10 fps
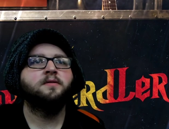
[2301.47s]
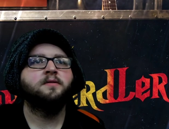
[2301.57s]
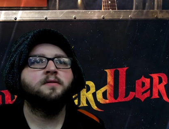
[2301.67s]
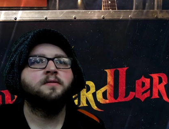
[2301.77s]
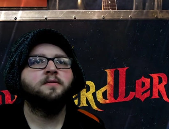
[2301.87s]

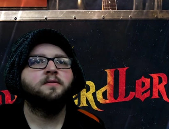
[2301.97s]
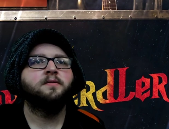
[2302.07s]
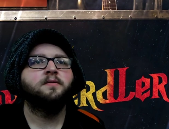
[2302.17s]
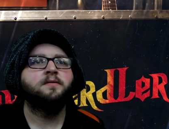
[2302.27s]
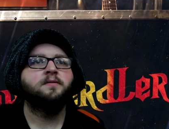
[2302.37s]

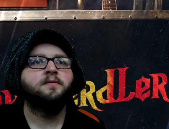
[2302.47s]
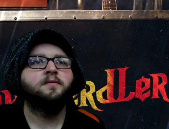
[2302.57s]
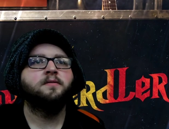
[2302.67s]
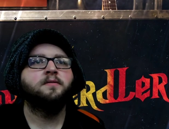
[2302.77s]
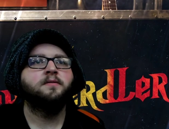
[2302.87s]

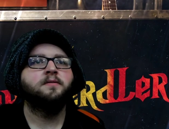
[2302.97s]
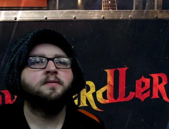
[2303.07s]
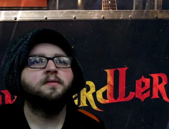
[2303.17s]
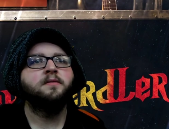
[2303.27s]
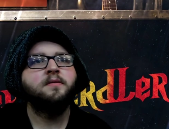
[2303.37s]

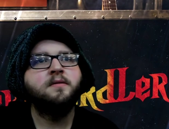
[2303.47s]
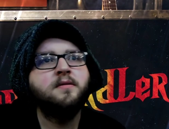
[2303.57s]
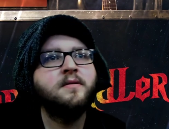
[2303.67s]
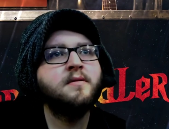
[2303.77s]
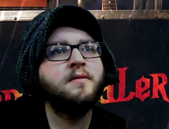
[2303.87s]

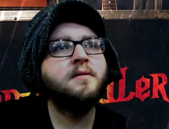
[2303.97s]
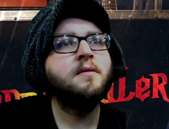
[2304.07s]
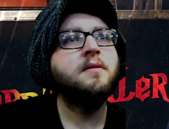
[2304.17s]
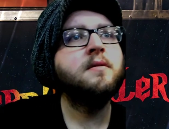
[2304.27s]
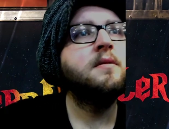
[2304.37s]

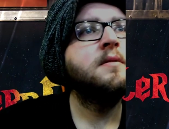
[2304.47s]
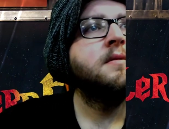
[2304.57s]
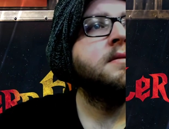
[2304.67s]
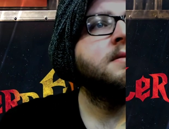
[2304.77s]
Nobody speaks.